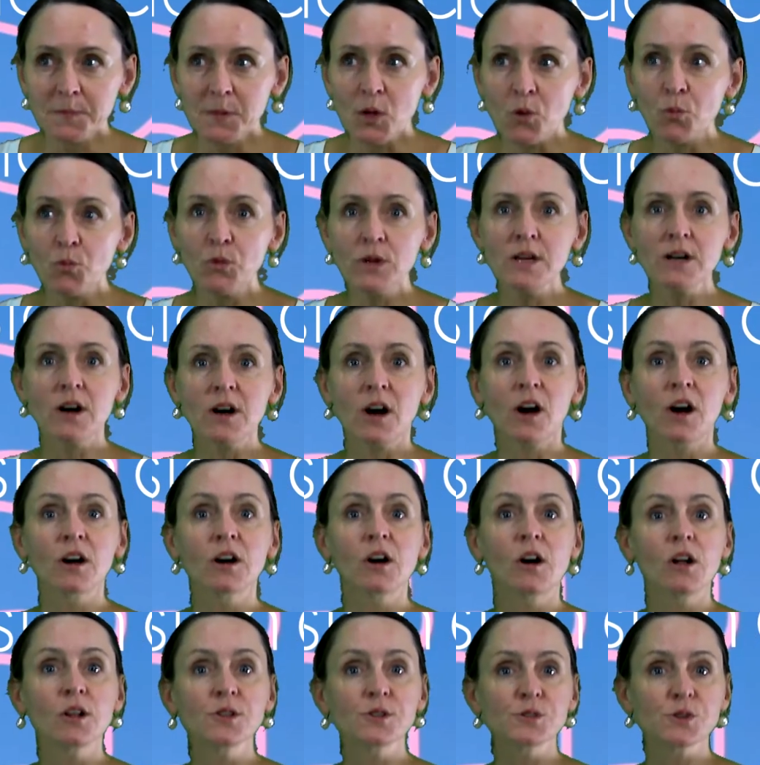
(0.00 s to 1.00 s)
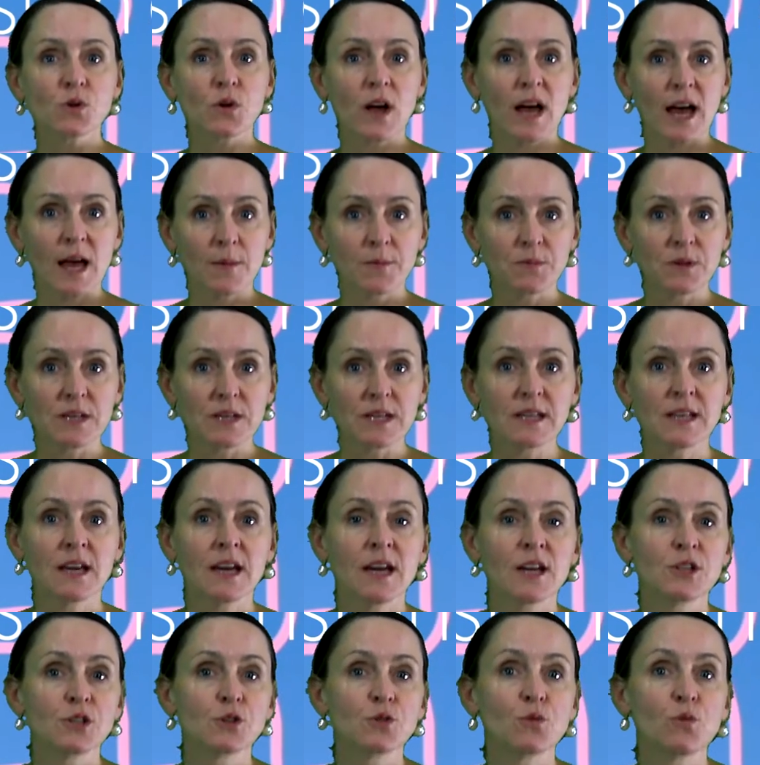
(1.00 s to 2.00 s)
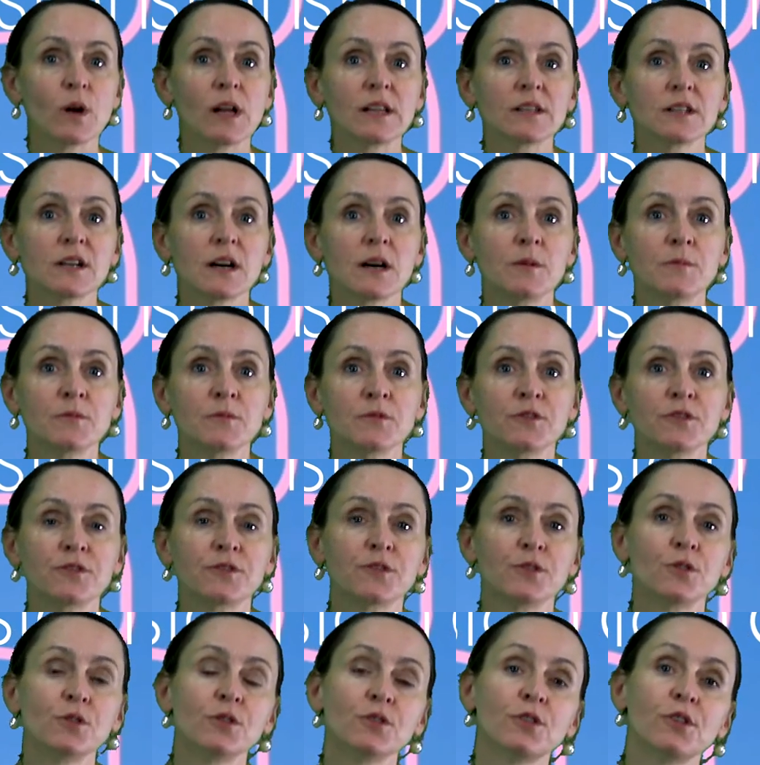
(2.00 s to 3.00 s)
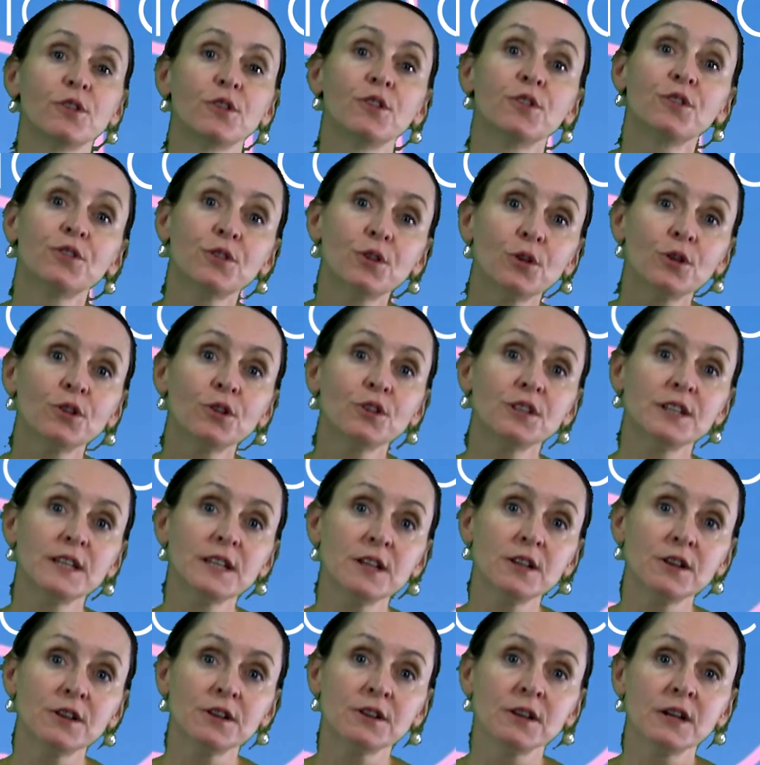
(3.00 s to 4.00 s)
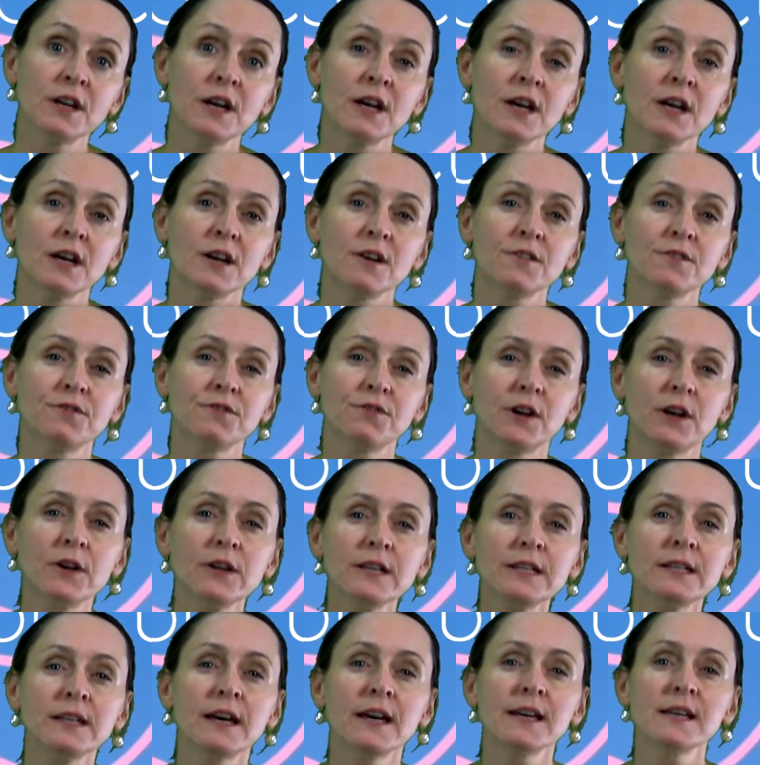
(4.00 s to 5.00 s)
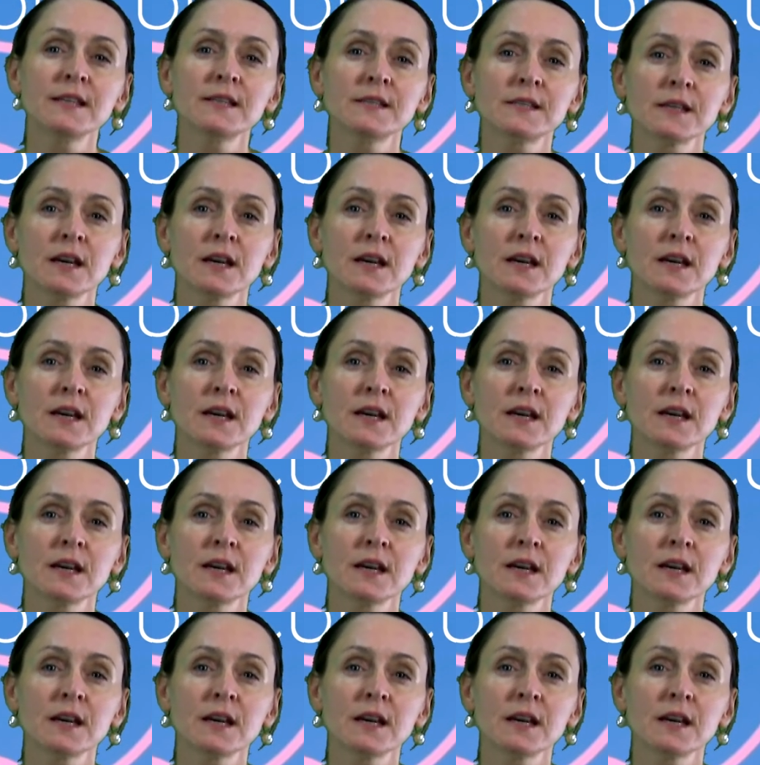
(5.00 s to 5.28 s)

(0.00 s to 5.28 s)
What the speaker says: We are also happy to welcome for the third year a very nice